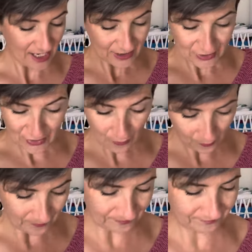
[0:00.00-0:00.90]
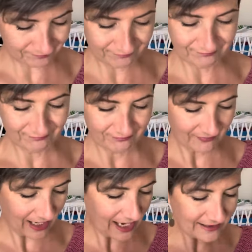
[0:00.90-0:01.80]
So um,
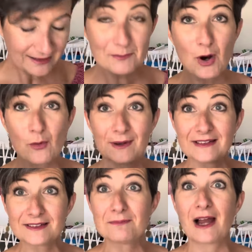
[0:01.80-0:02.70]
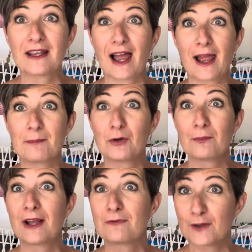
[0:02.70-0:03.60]
at the moment, my I'm on
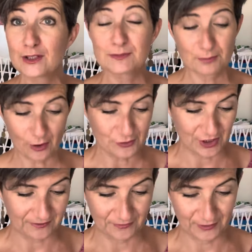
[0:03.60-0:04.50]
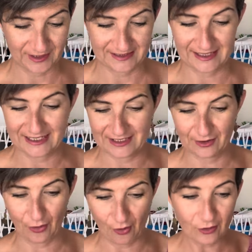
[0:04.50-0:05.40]
my first project for this knit
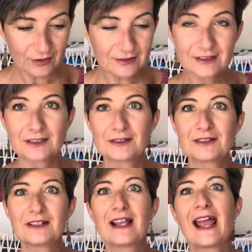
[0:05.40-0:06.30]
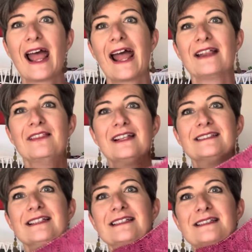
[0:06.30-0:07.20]
along, and
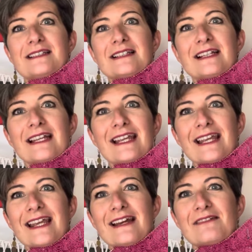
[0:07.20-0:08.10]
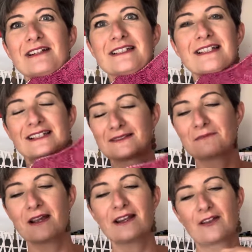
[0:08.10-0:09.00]
this is here it is
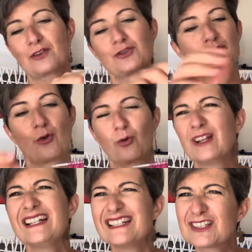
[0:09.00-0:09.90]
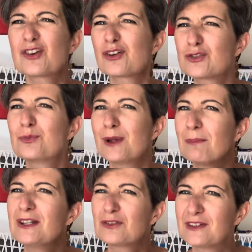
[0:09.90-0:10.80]
another shawl. It is going to be a
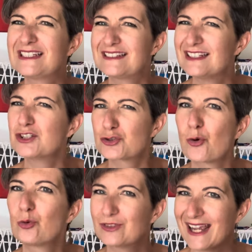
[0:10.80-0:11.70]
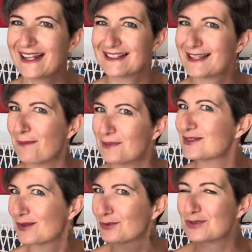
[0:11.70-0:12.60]
bit of a shawl dance
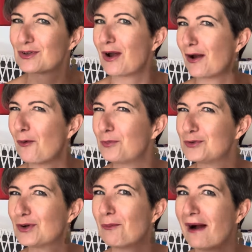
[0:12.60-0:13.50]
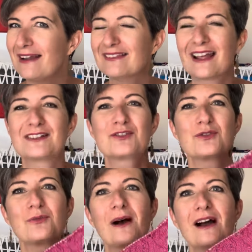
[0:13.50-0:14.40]
episode, so I hope you don't mind that
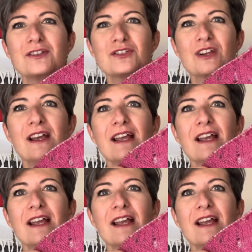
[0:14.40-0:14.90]
too much.